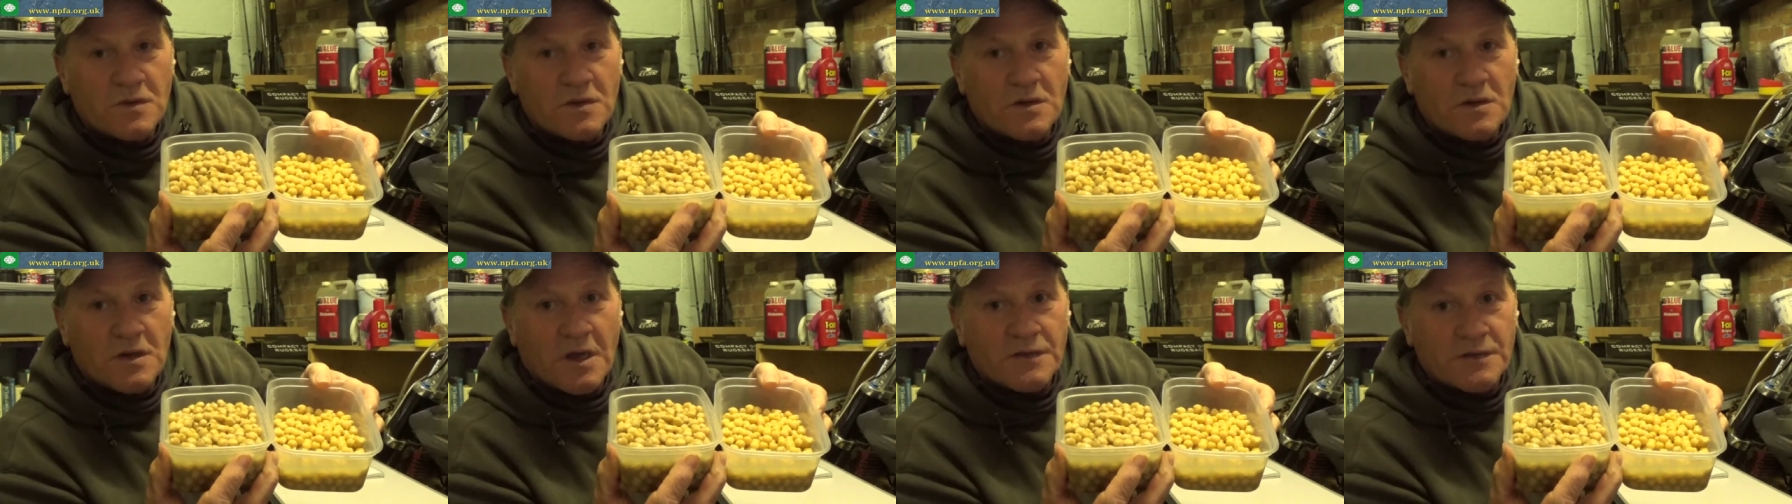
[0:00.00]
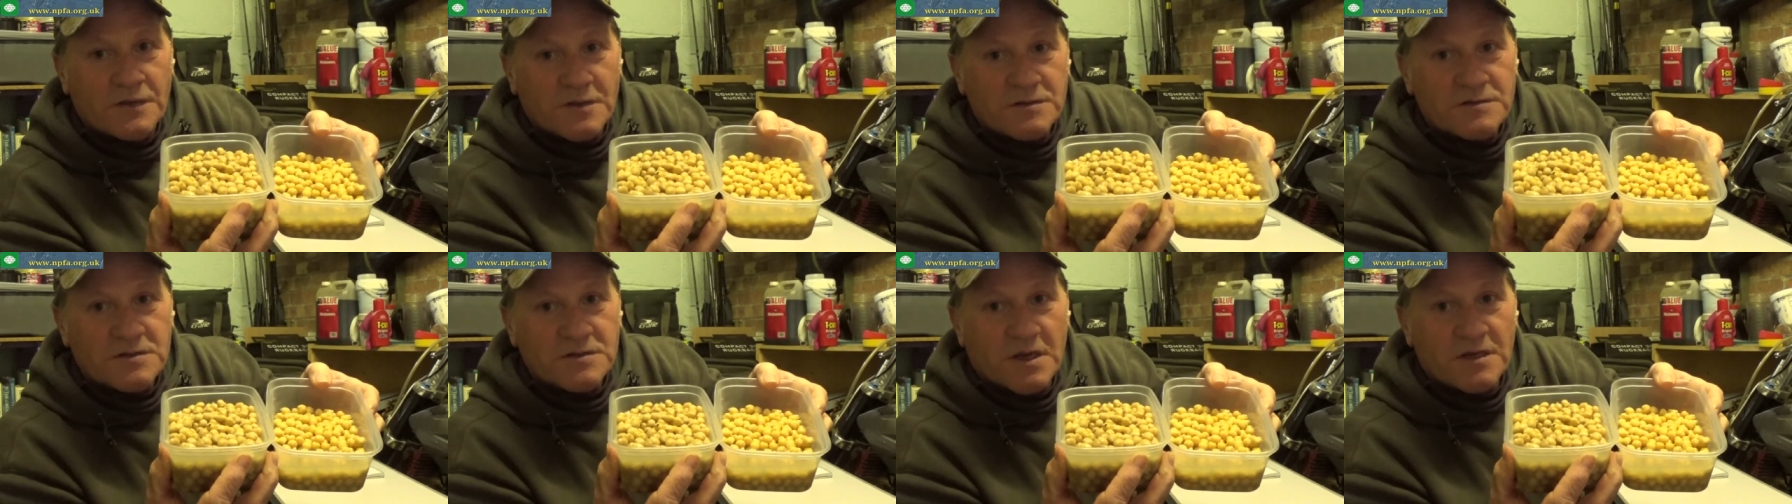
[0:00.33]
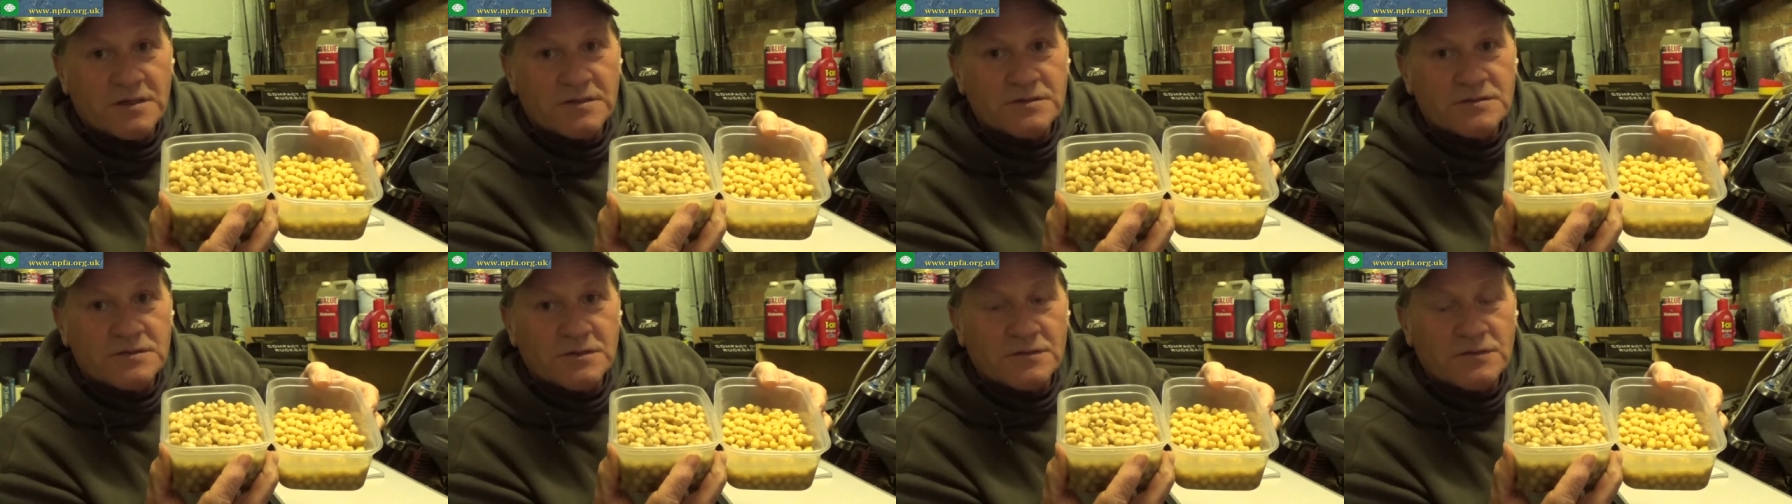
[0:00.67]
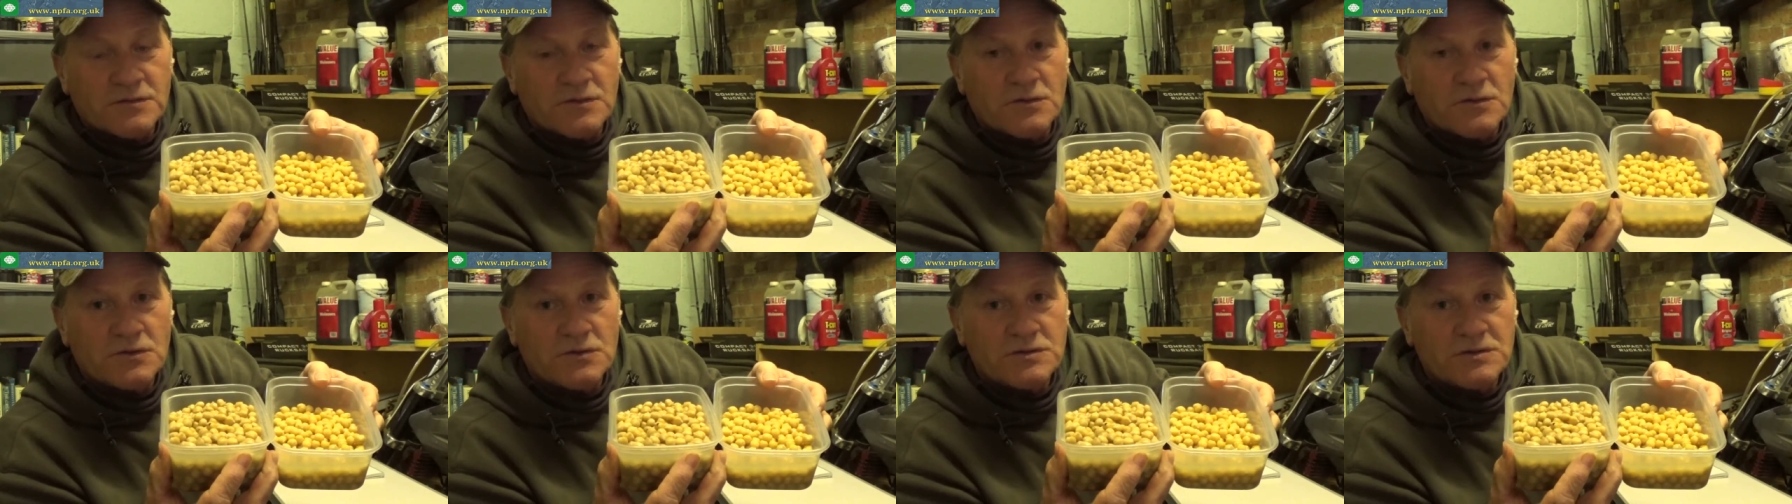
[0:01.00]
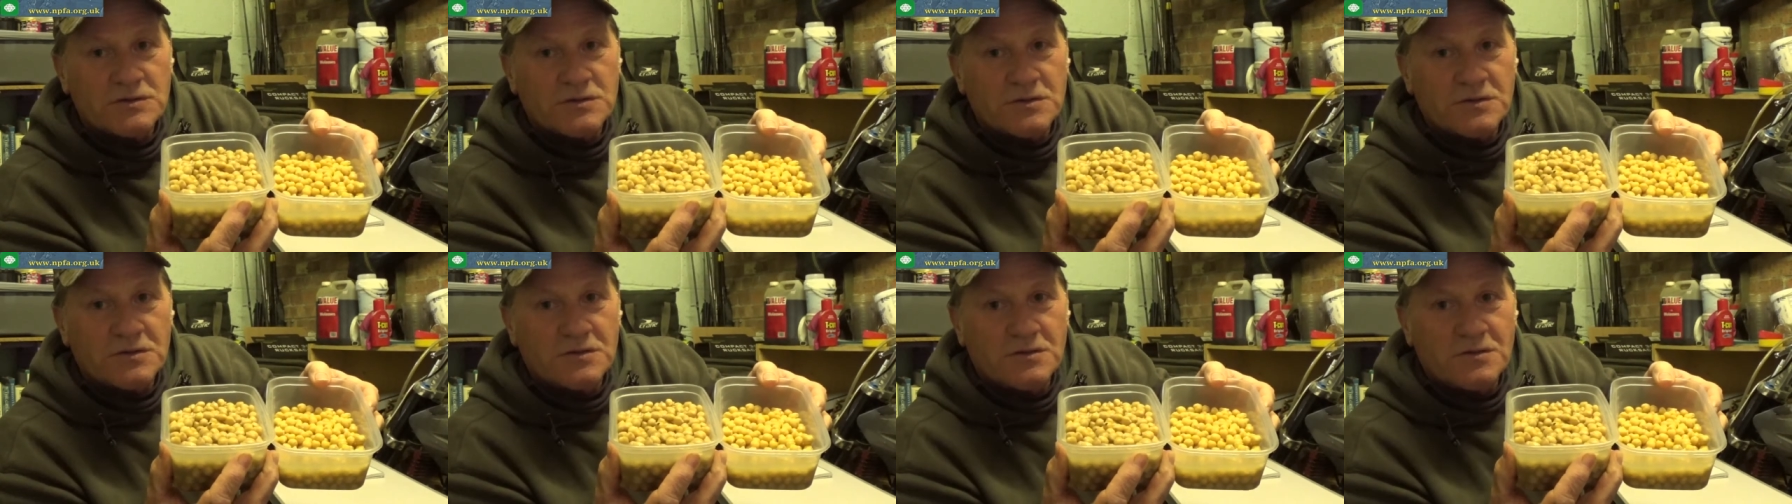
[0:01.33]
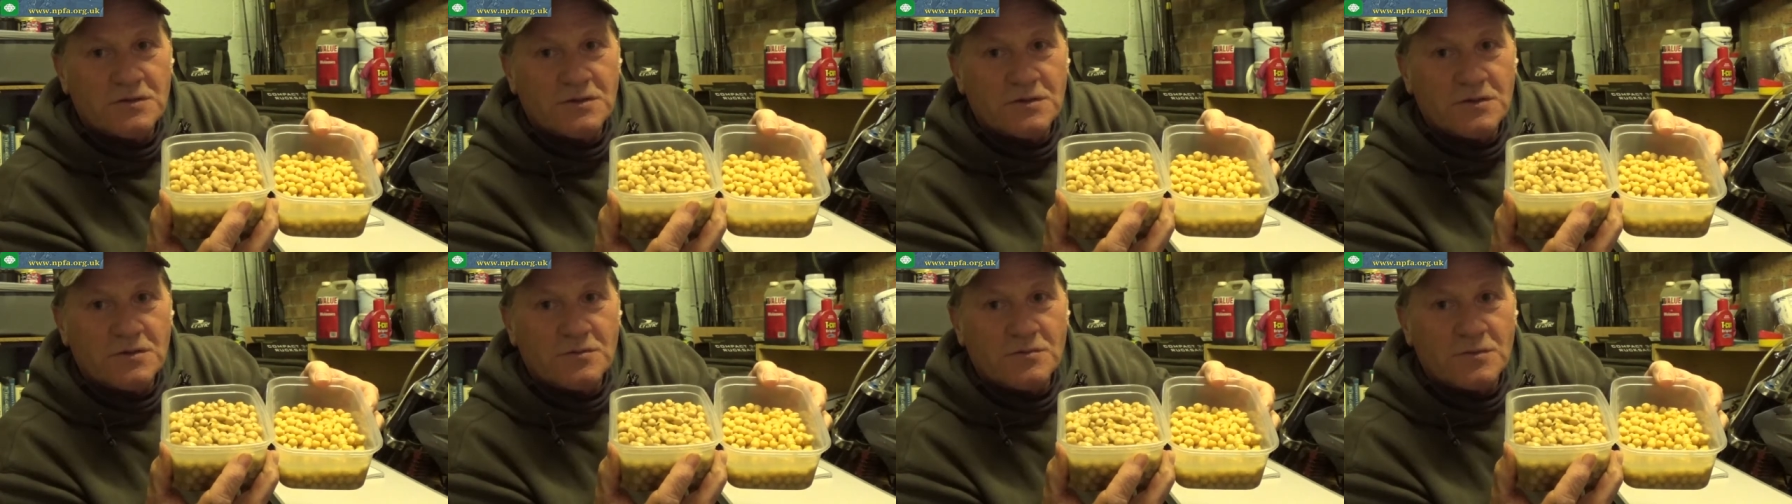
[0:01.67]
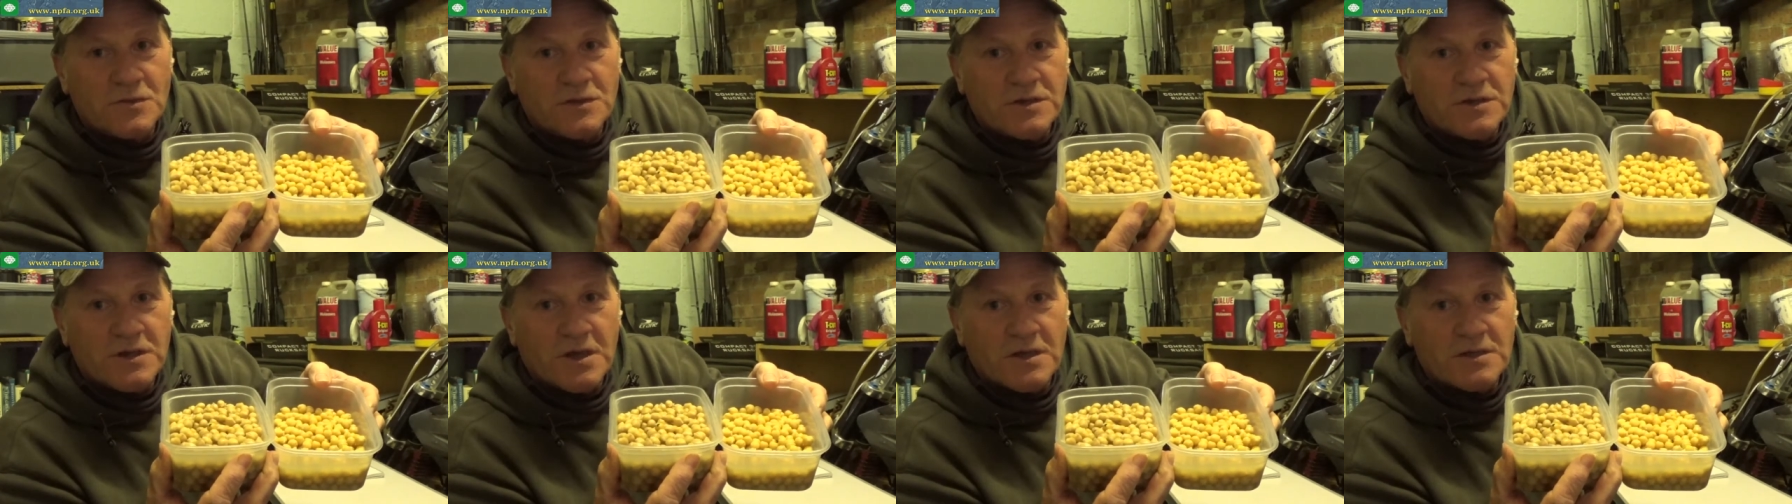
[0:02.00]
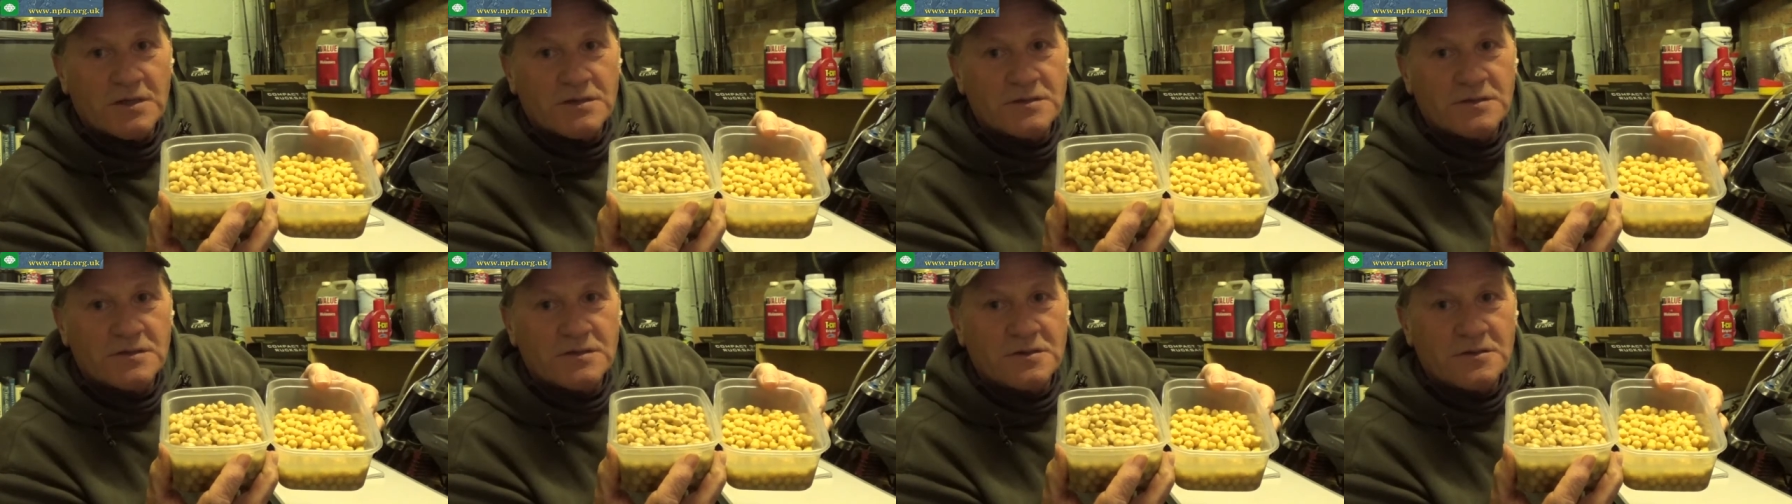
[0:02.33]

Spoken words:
and the taste, of course. But yes,